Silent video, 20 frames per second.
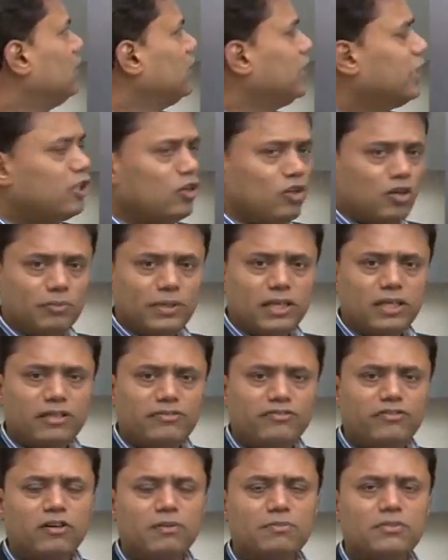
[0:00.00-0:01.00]
Economic
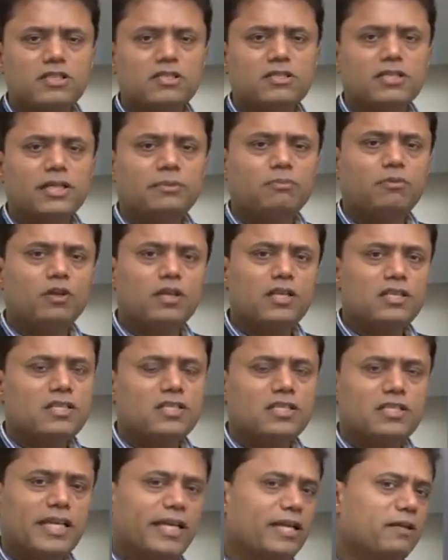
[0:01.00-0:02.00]
reforms and
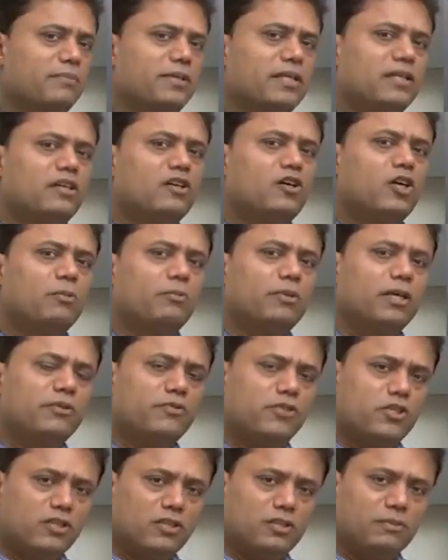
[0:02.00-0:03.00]
policies taken by the
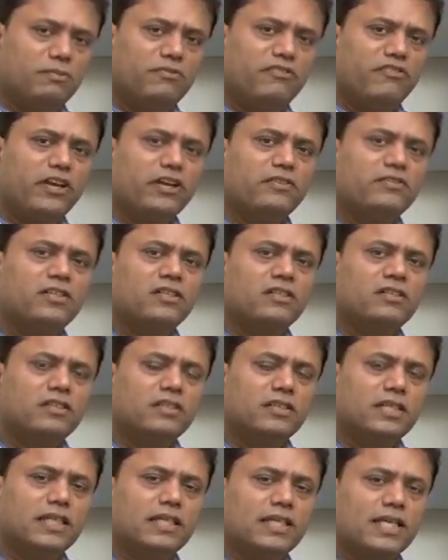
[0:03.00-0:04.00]
government which will favor
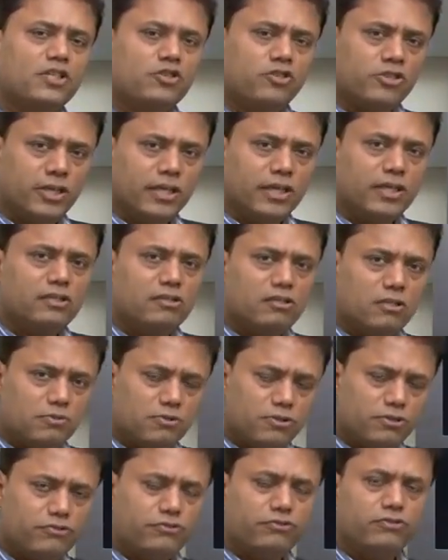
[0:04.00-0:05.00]
the industry in
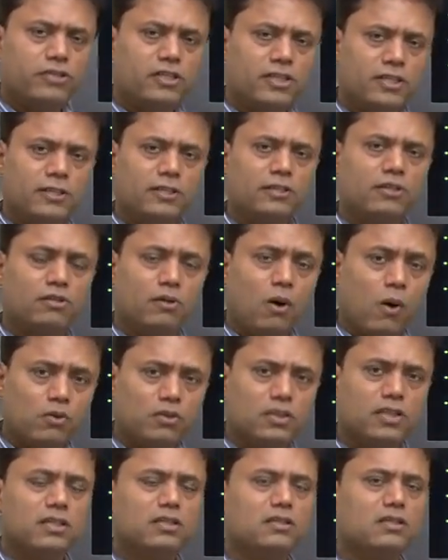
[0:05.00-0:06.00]
terms of
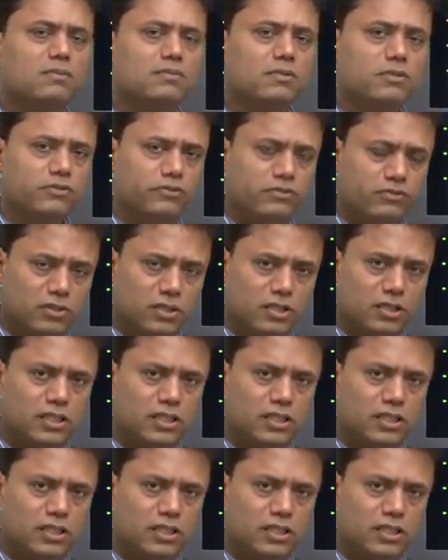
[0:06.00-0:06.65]
growth, in terms of